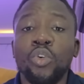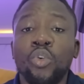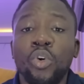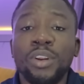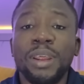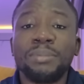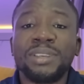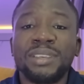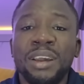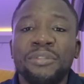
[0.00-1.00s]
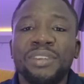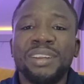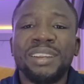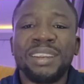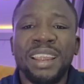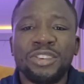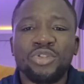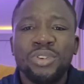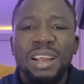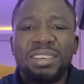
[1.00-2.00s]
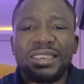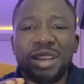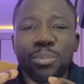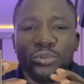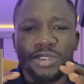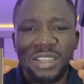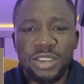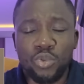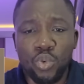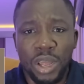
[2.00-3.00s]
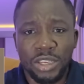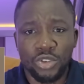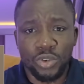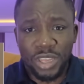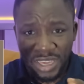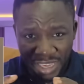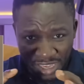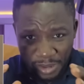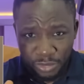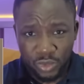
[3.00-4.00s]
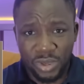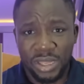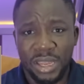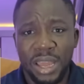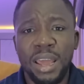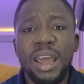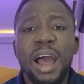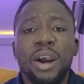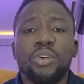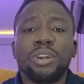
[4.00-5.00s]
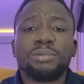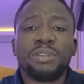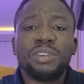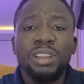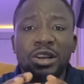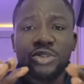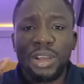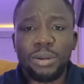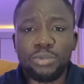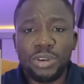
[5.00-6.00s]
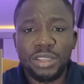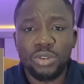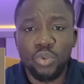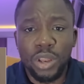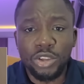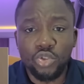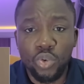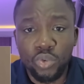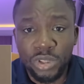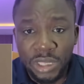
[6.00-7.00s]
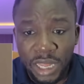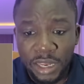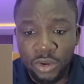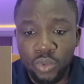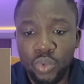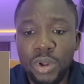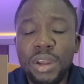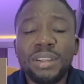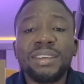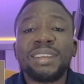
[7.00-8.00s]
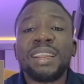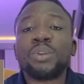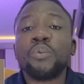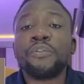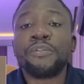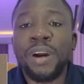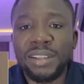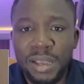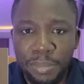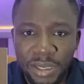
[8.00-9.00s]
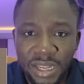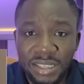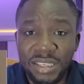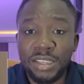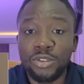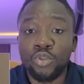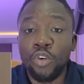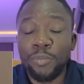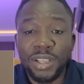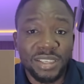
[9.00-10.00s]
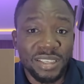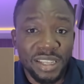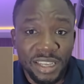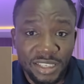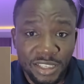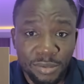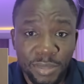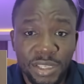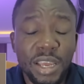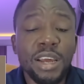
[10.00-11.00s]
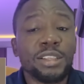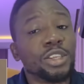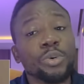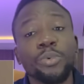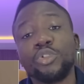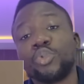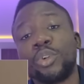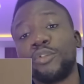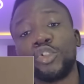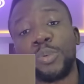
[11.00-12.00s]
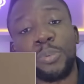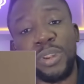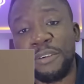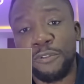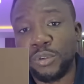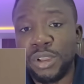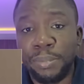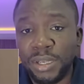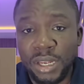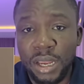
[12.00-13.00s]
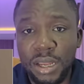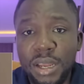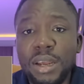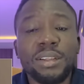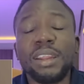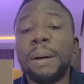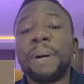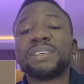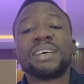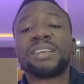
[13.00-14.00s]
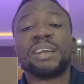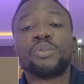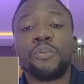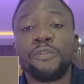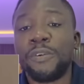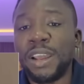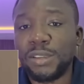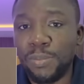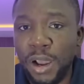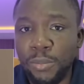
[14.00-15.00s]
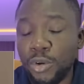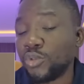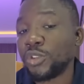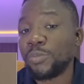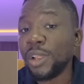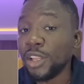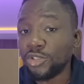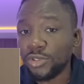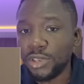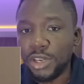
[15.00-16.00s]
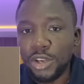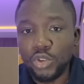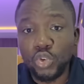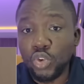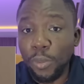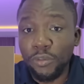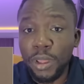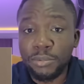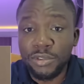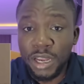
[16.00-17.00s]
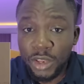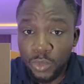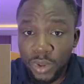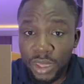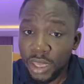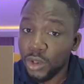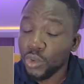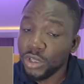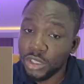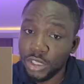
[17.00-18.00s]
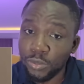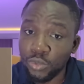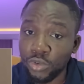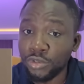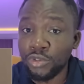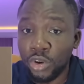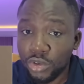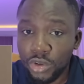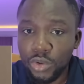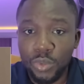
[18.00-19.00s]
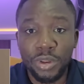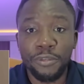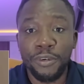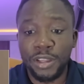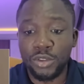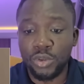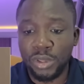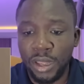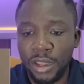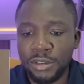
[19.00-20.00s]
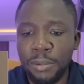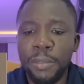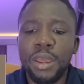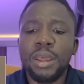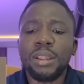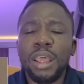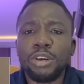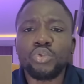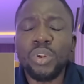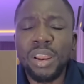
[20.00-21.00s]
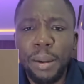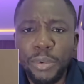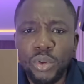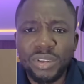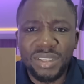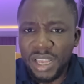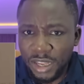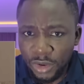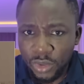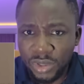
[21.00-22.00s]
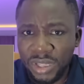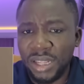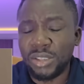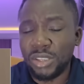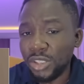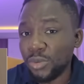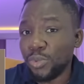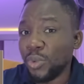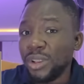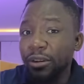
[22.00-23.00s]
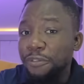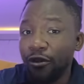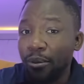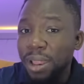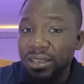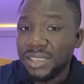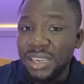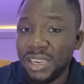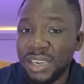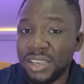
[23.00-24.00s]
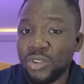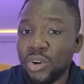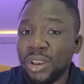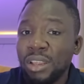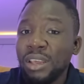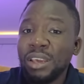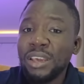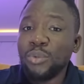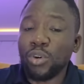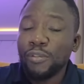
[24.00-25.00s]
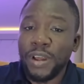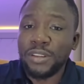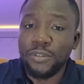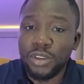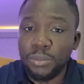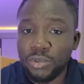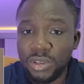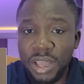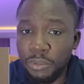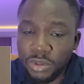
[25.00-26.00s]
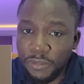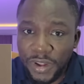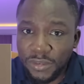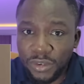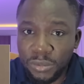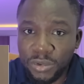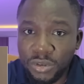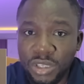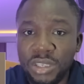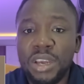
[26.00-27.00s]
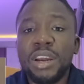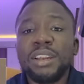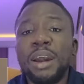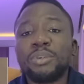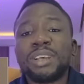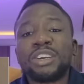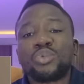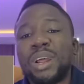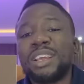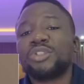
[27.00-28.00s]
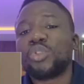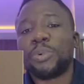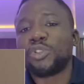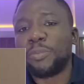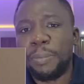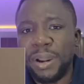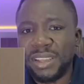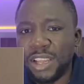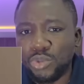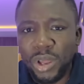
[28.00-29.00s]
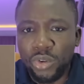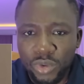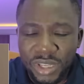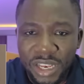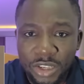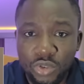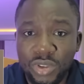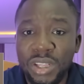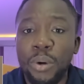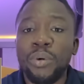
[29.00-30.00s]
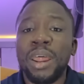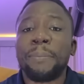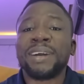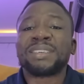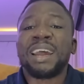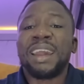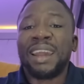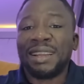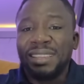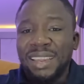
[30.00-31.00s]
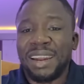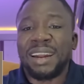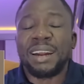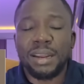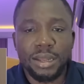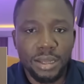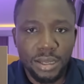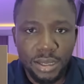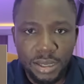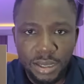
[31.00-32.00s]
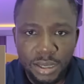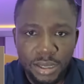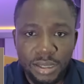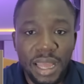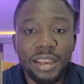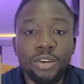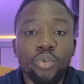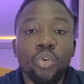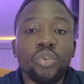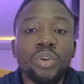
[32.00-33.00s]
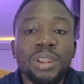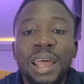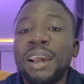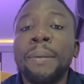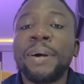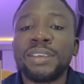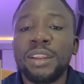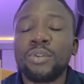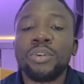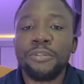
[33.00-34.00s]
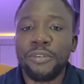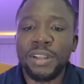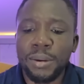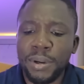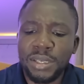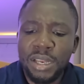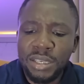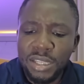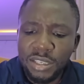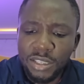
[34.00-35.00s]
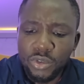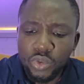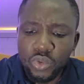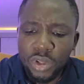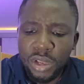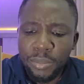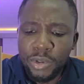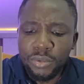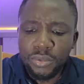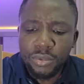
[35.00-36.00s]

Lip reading: called themselves the National Democratic Coalition. They came together and called themselves the National Democratic Coalition, NADECO. They started to fight Abacha and say his government is illegitimate. Tinubu is one of those people that fought Abacha. Then Abacha started to fight back, but it was military. So some of them ran away, including Tinubu. He ran when the fight got tired. Now, Sule Lamido is telling us that Tinubu, when they formed, like say, he was fighting for democracy. That was not fighting for democracy. There was actually in support of Babangida to annul the election. So now when Abacha entered, now they don't call like Abacha, they call it fight Abacha. Let's listen to Sule Lamido.